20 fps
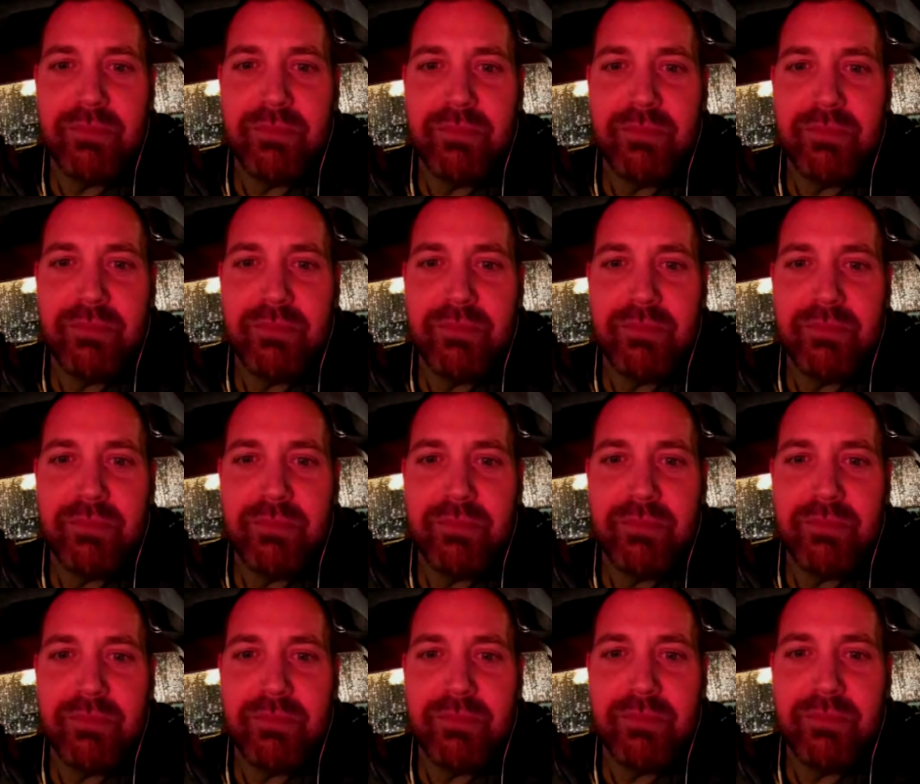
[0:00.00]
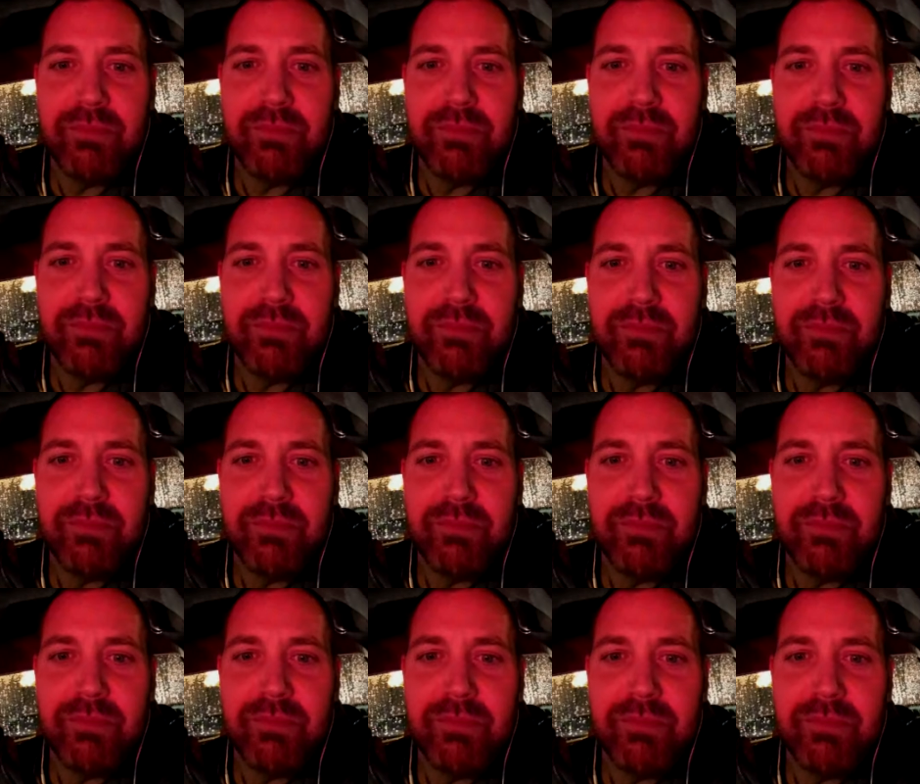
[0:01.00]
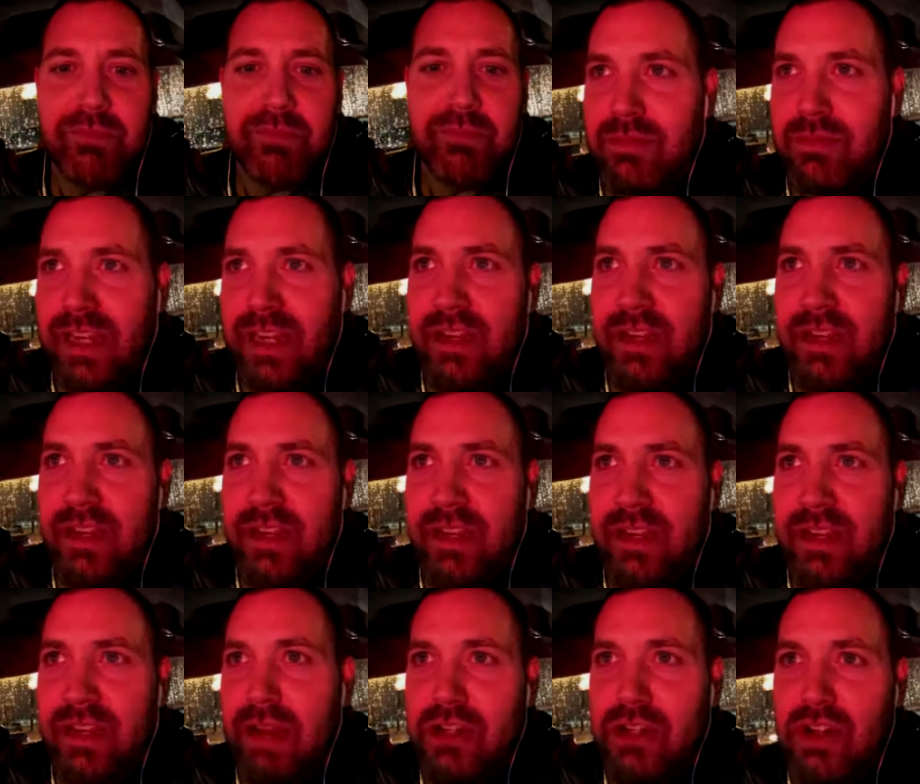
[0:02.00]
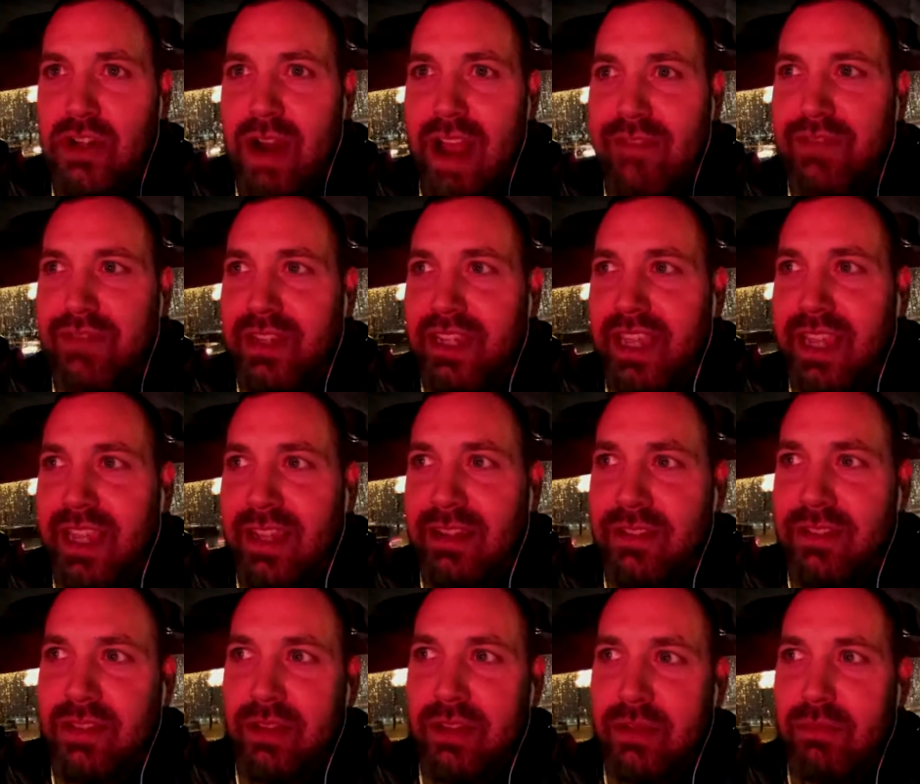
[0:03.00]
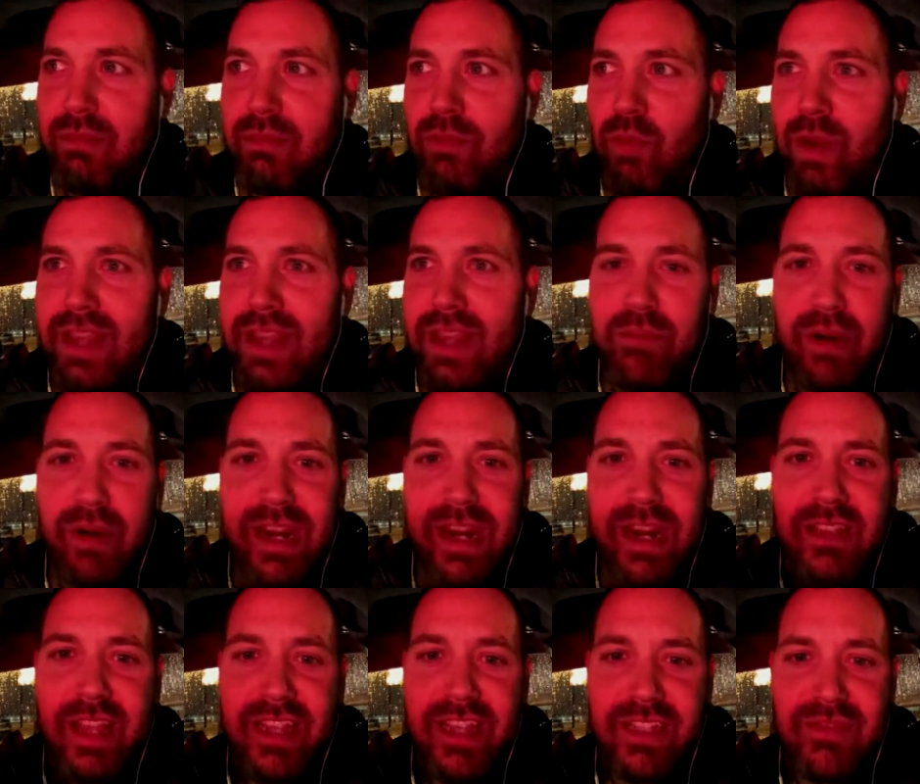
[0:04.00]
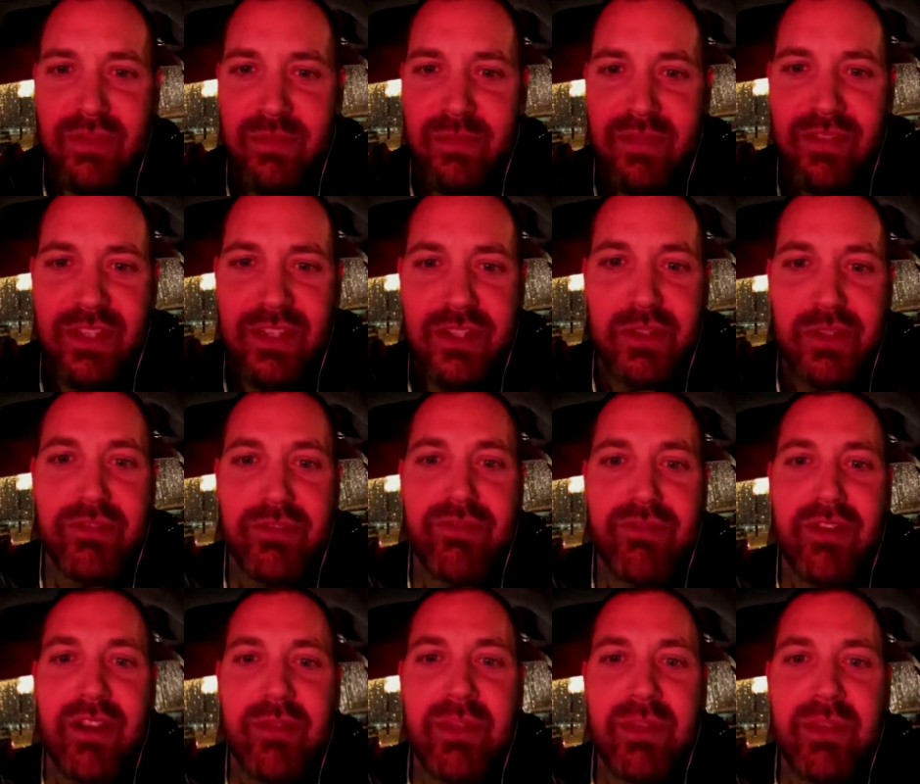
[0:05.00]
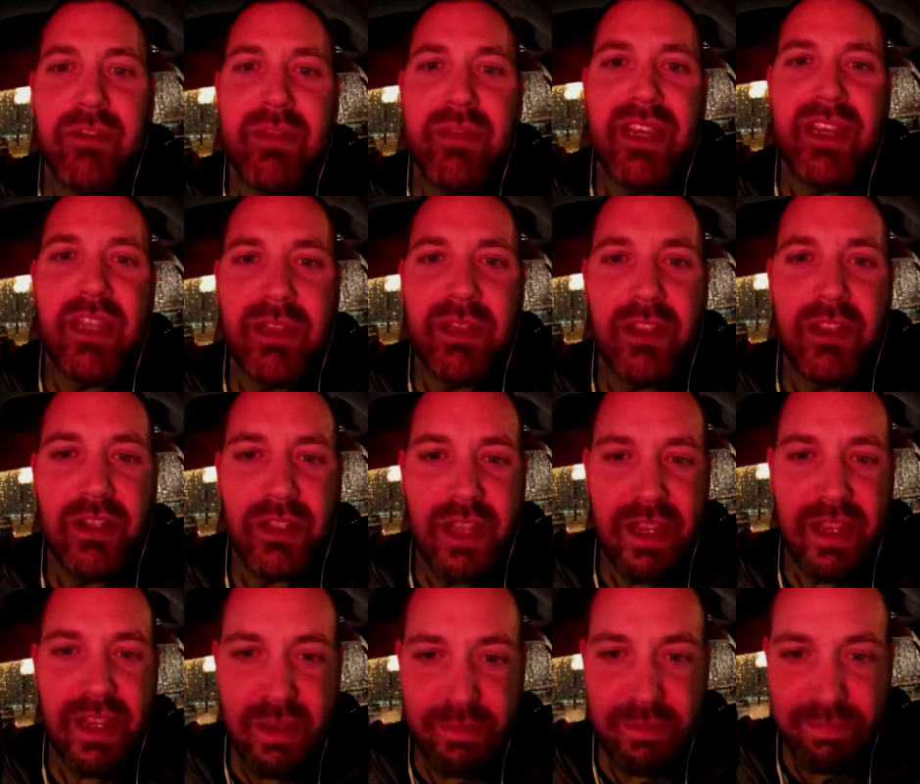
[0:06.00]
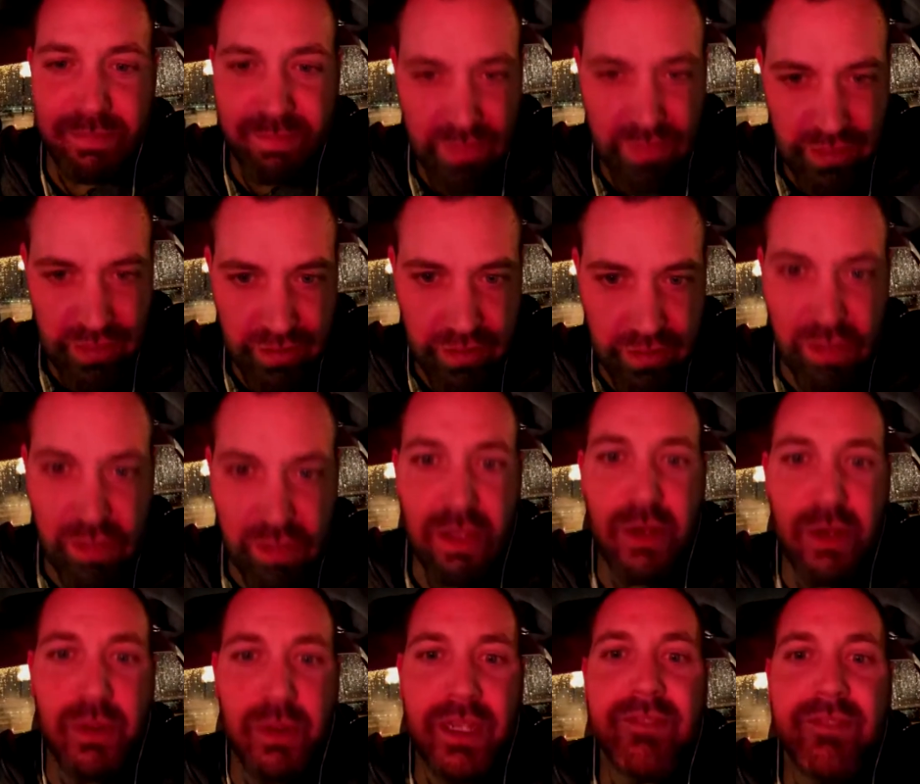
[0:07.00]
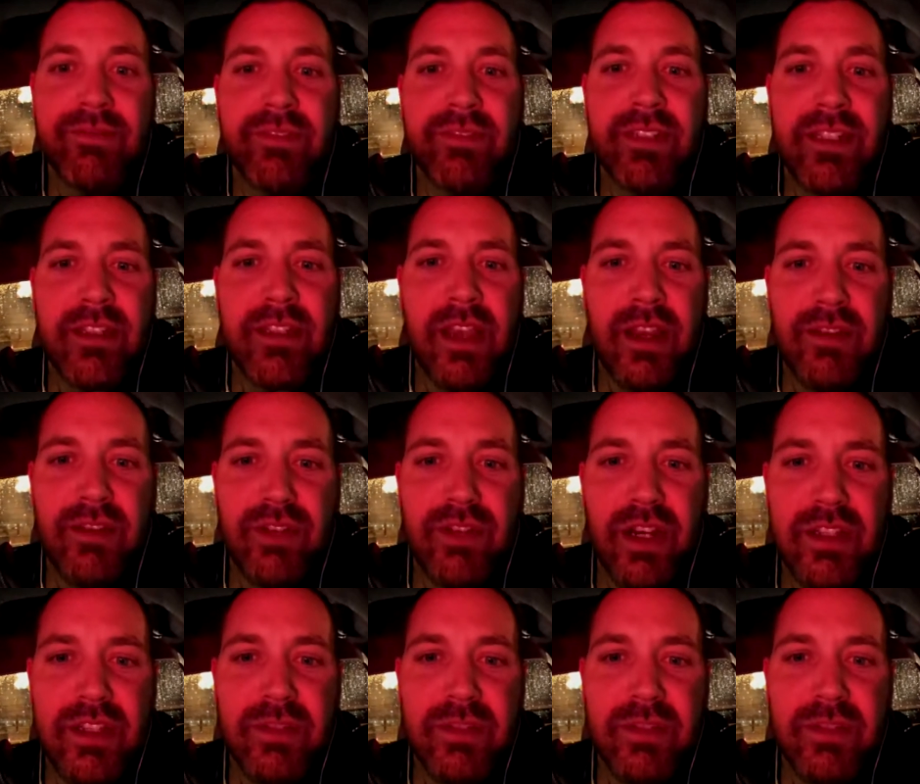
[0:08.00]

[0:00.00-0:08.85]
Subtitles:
I can see my face on the screen here red as I'm sitting in rush hour traffic, and the red brake lights from the vehicle in front of me are making me look like I'm glowing. That's kind of awesome.